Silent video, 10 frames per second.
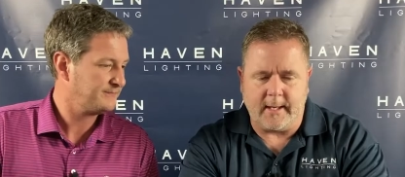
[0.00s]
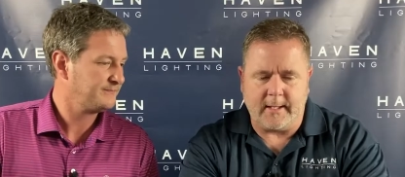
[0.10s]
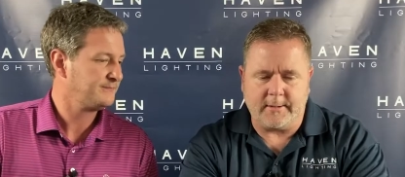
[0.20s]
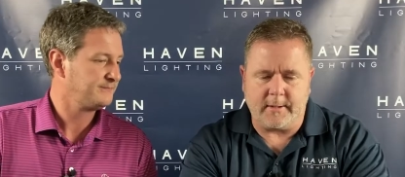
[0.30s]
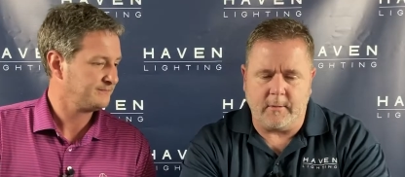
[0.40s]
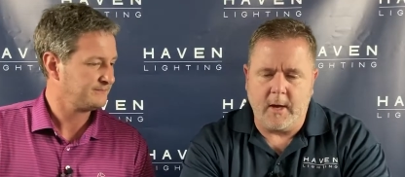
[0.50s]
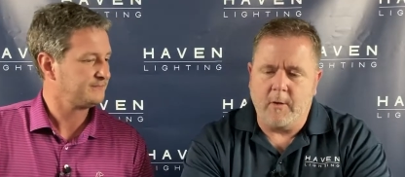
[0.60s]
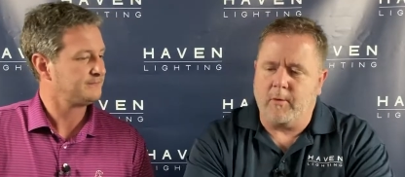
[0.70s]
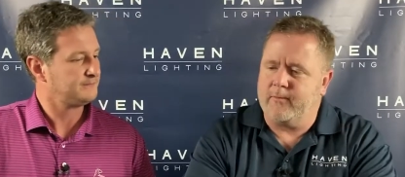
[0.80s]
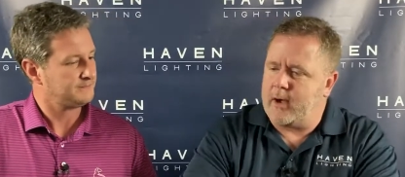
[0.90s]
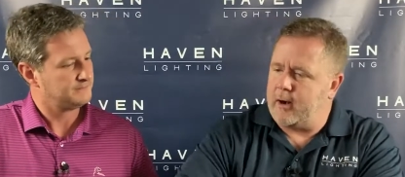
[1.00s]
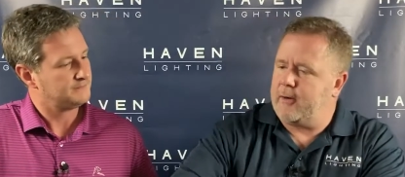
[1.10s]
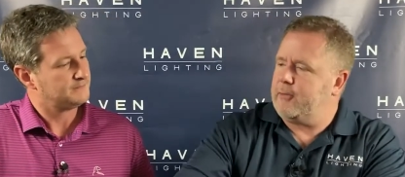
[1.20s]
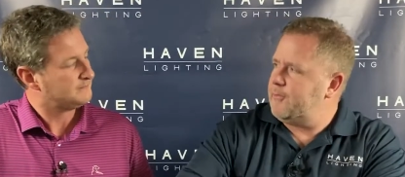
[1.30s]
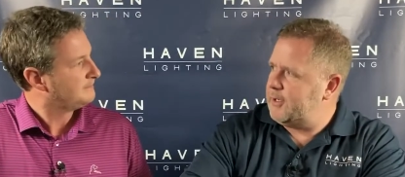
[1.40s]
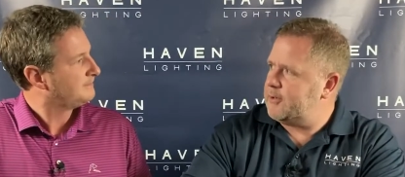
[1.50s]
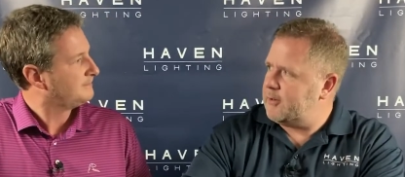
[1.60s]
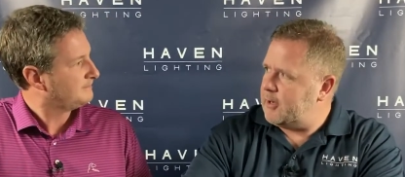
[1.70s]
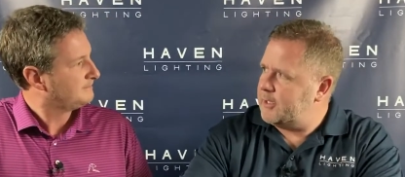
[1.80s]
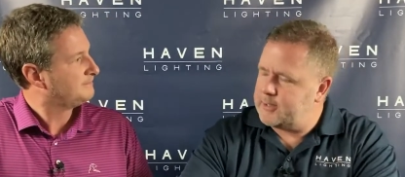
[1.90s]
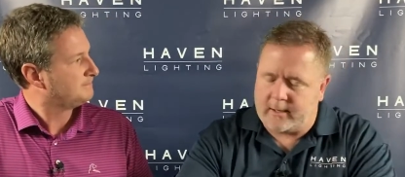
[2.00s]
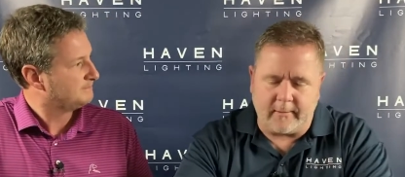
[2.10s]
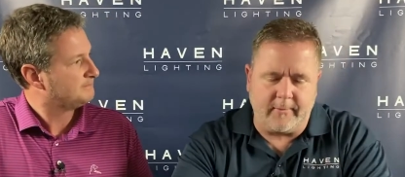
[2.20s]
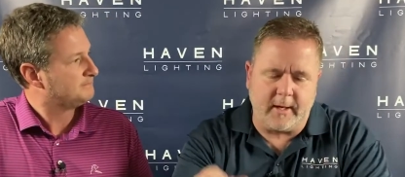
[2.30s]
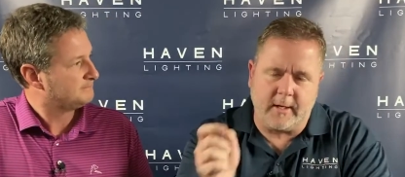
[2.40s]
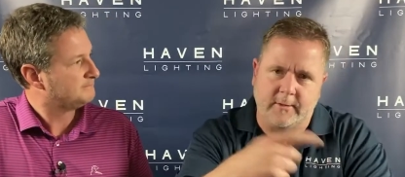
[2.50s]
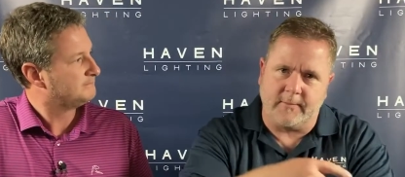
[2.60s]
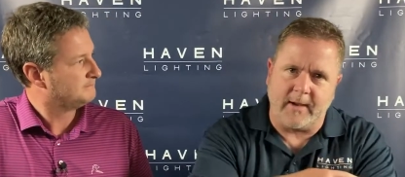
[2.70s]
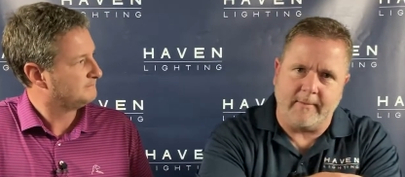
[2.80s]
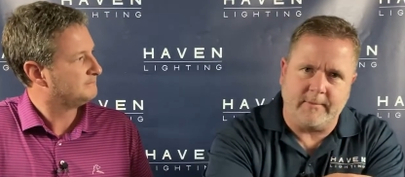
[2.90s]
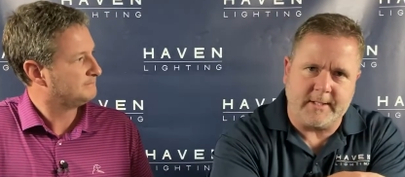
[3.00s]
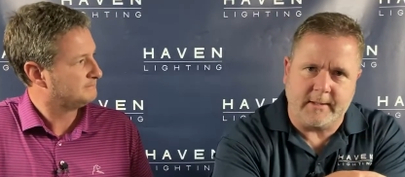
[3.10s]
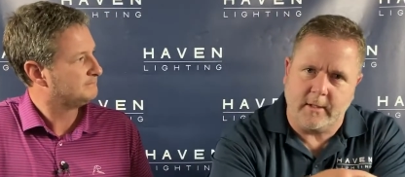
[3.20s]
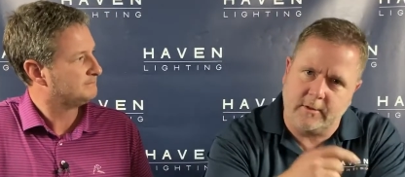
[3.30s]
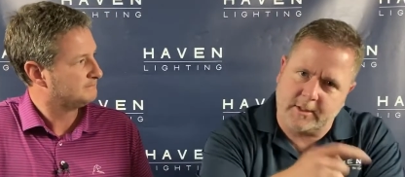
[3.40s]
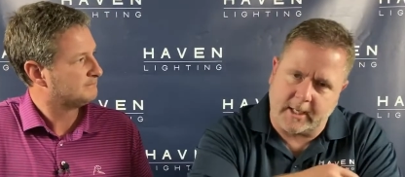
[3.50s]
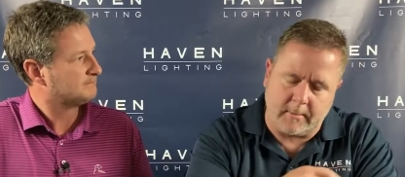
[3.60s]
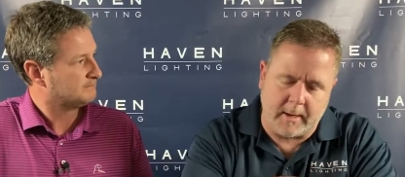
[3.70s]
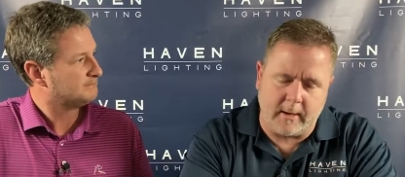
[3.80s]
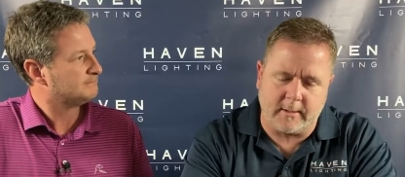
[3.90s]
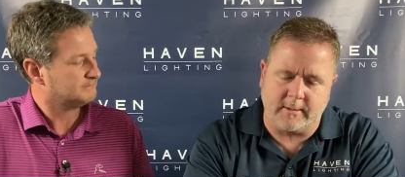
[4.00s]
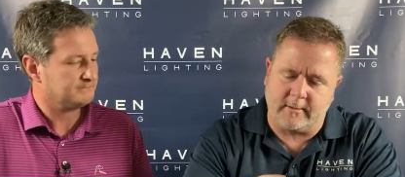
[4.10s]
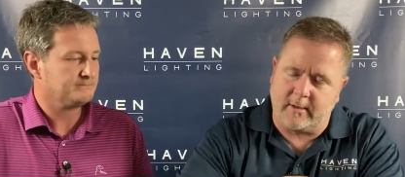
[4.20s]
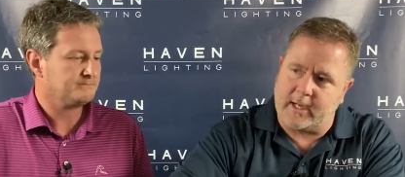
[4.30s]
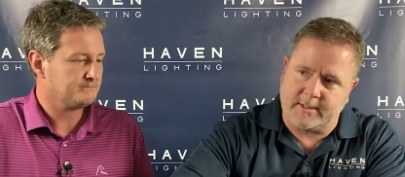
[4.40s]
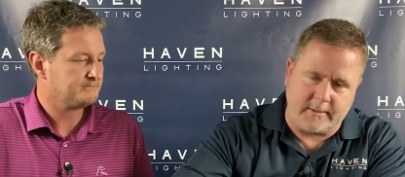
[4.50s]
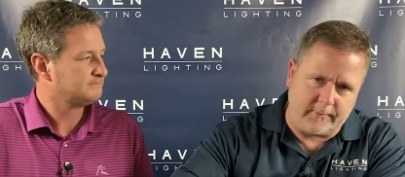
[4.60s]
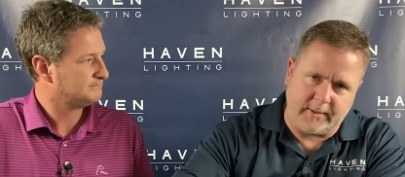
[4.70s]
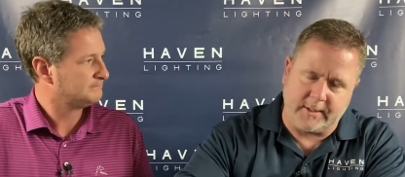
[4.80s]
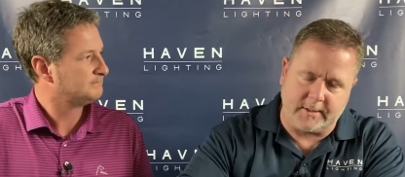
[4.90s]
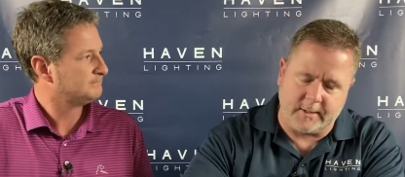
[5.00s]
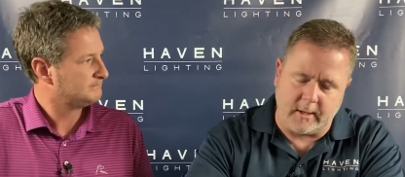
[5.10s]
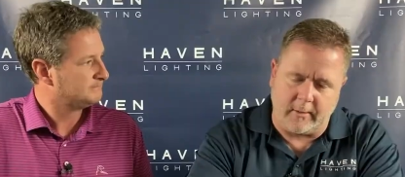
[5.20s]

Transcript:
Speaker 1: that. So we've gone over the feature of the lights in other videos. If you haven't seen those, check them out because there's lots of new features in all